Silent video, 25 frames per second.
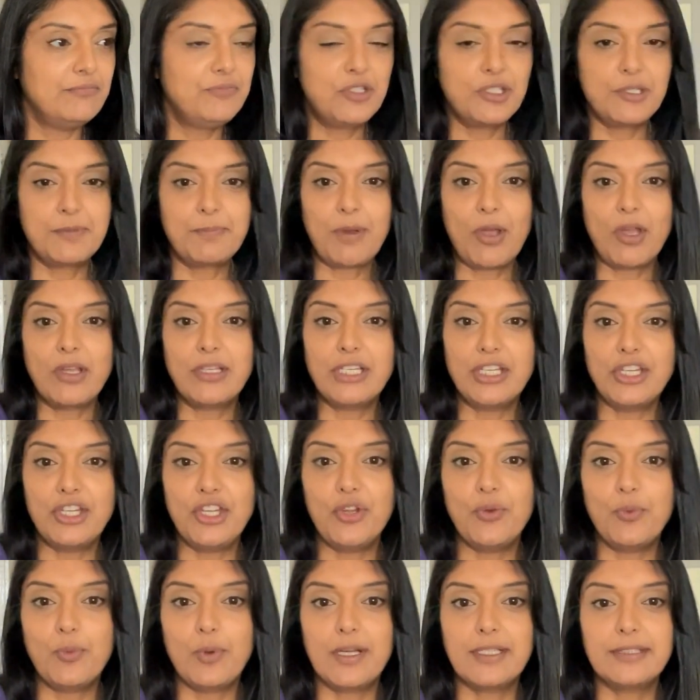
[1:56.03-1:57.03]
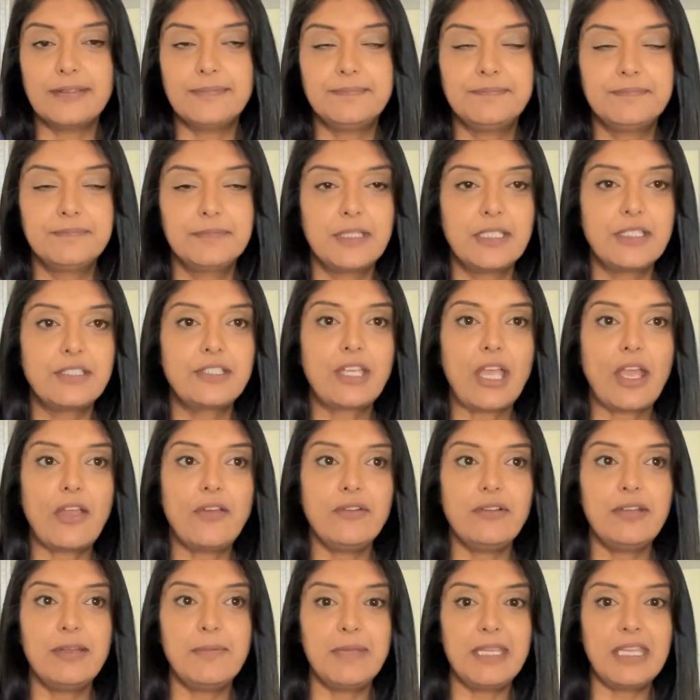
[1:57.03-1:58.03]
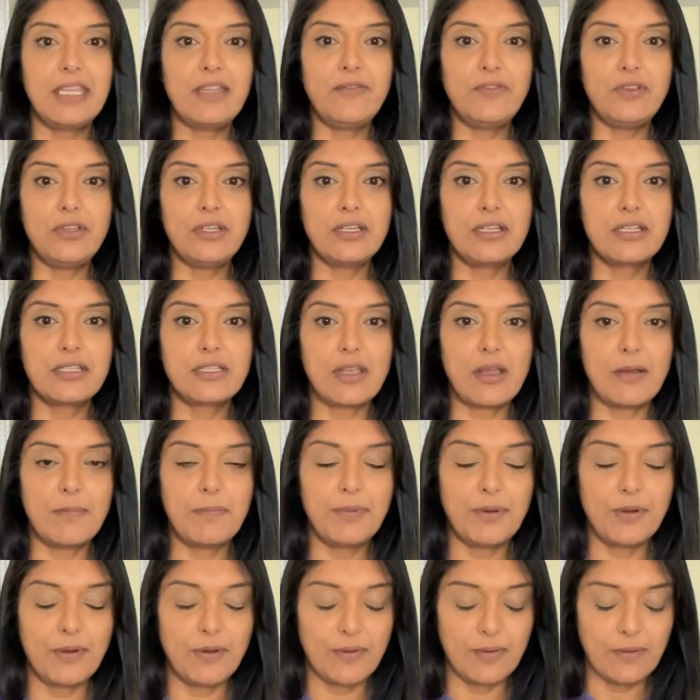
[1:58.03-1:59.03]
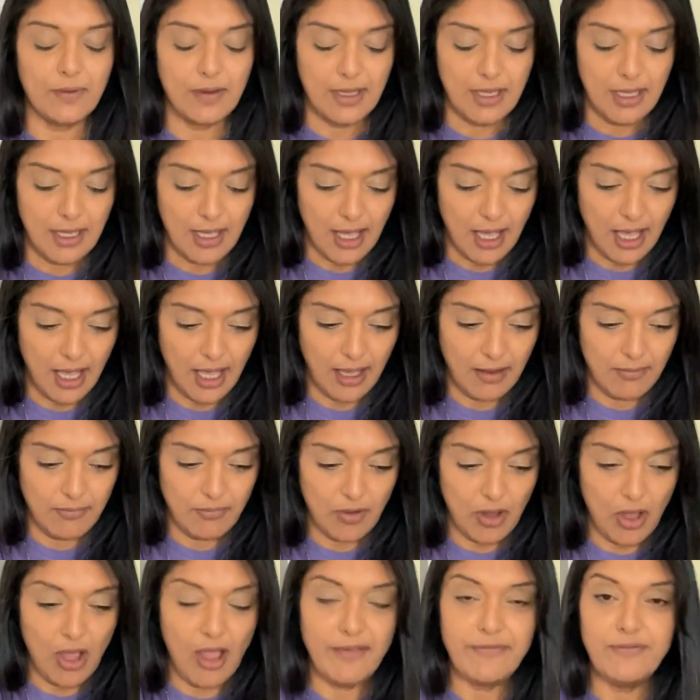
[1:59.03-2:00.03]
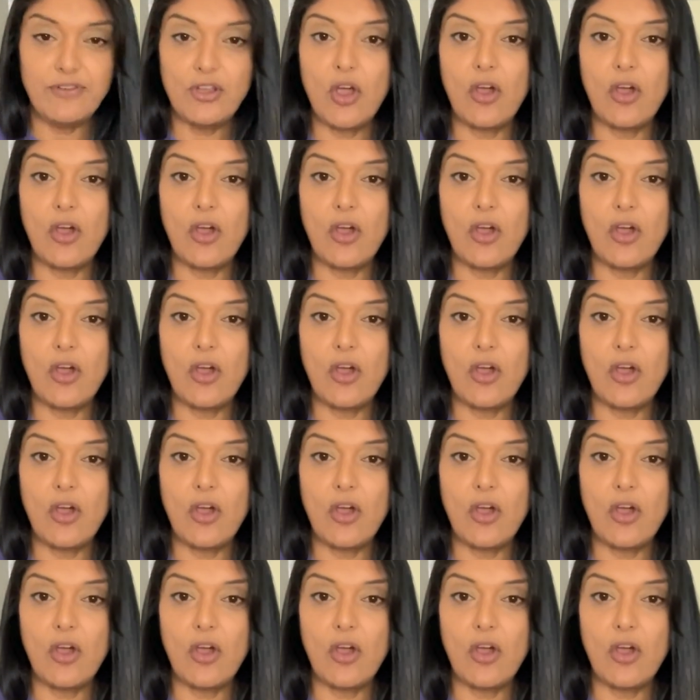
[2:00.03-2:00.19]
just buying a new one. So let me give you an example. I've